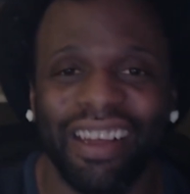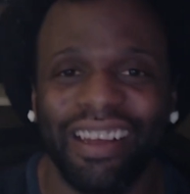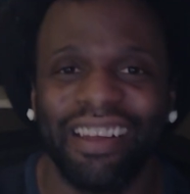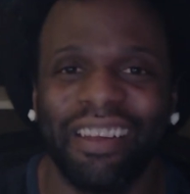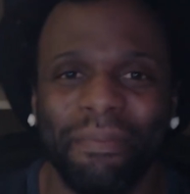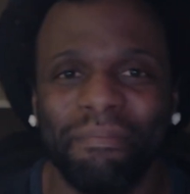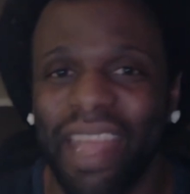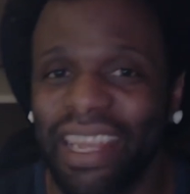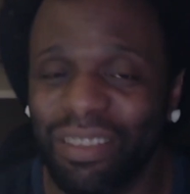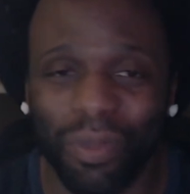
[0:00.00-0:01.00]
Uh,
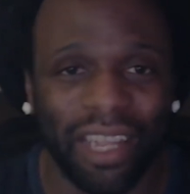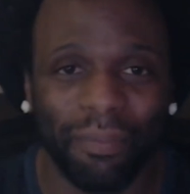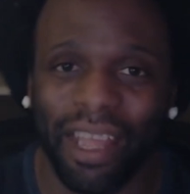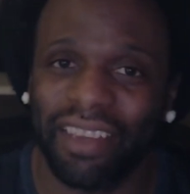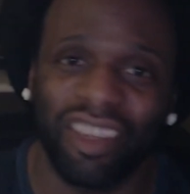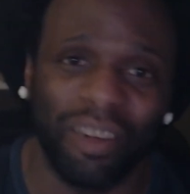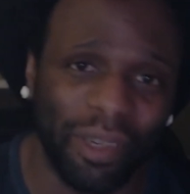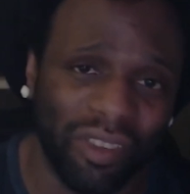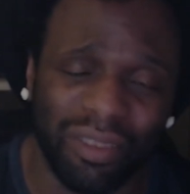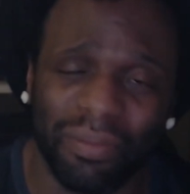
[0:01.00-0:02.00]
next week, I'm actually going
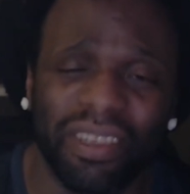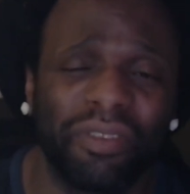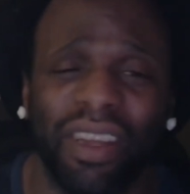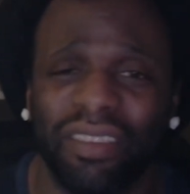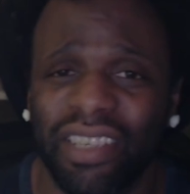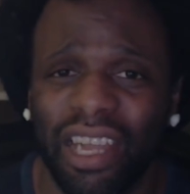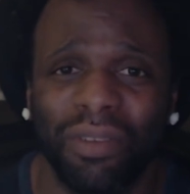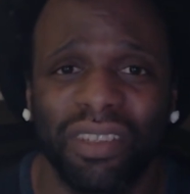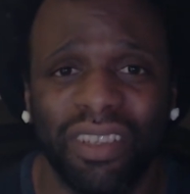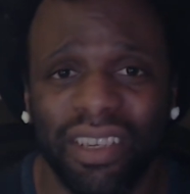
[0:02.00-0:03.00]
to be doing some stuff around
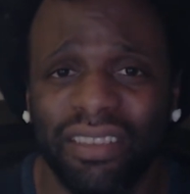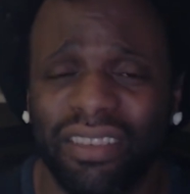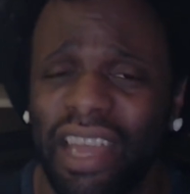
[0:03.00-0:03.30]
town with Cheeks.